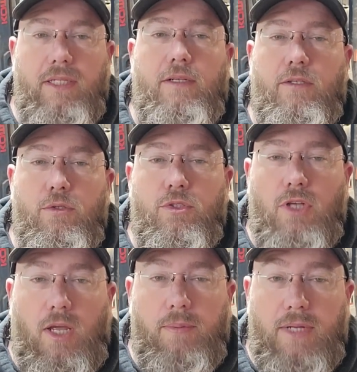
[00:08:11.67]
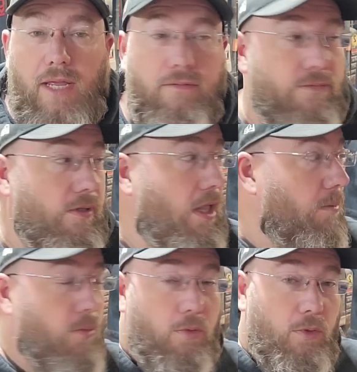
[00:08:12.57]
get a new shop and have a
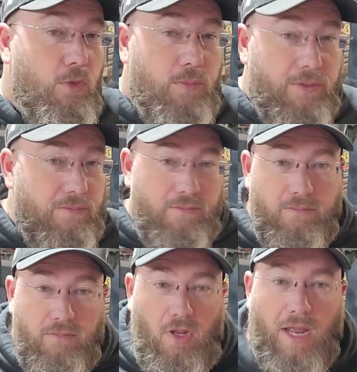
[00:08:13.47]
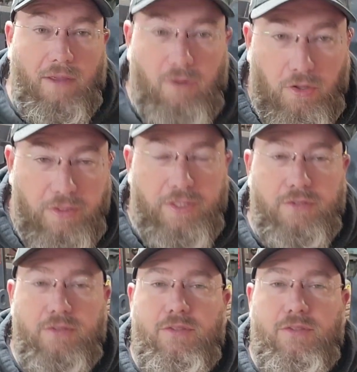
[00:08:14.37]
lot more room and not have all this.